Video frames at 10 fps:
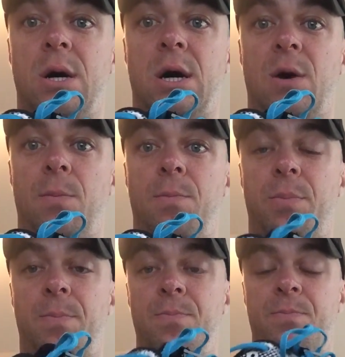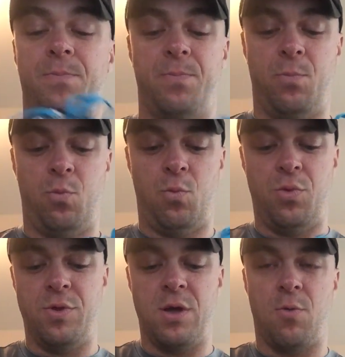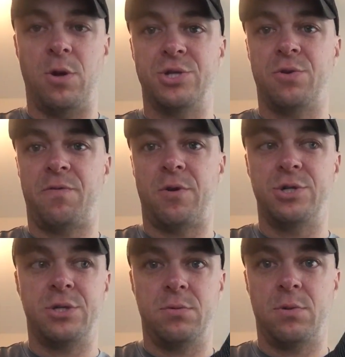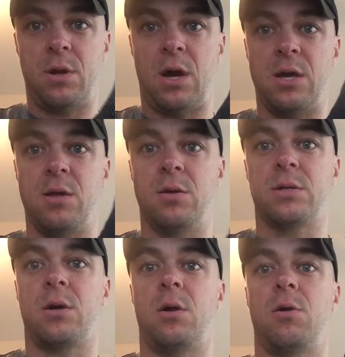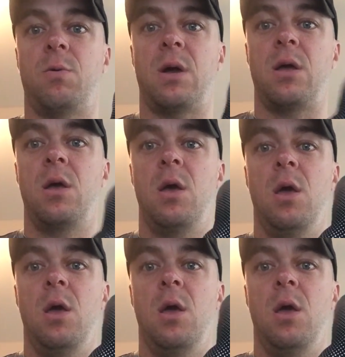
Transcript: the original version, i.e. this colorway,